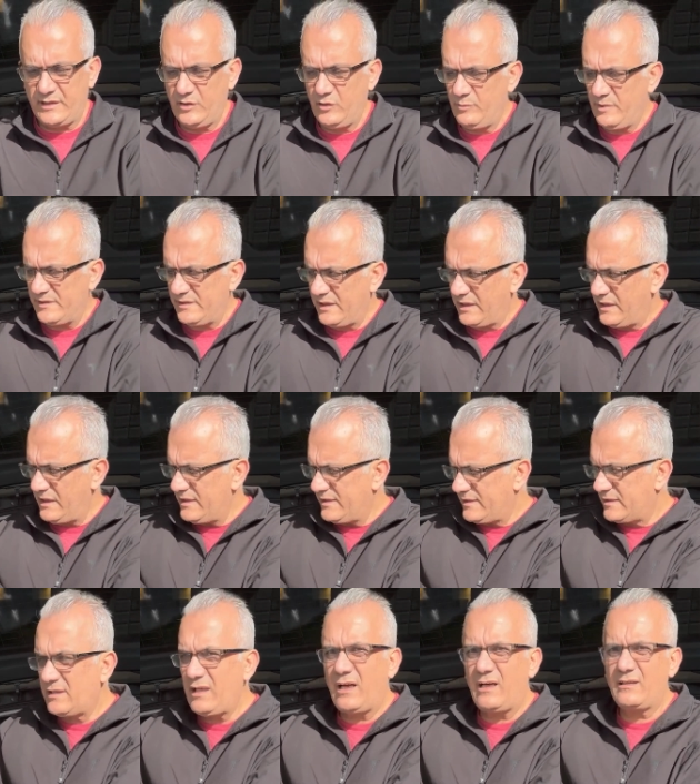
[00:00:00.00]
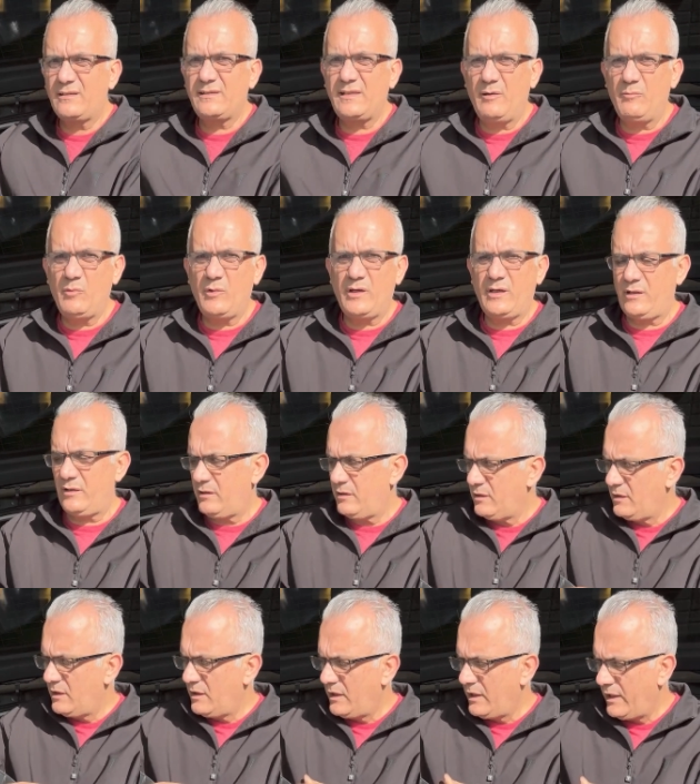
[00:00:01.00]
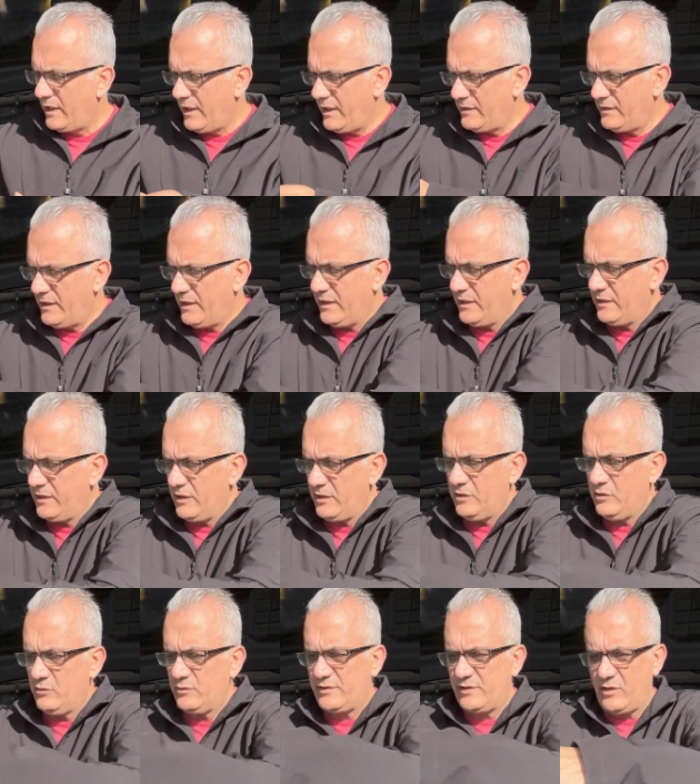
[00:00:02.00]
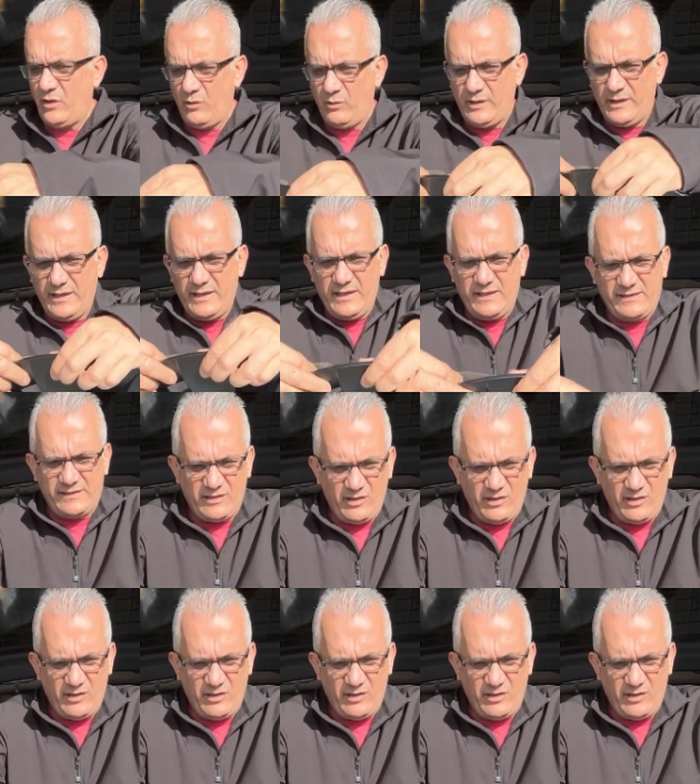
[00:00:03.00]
You basically start somewhere, and then you slowly put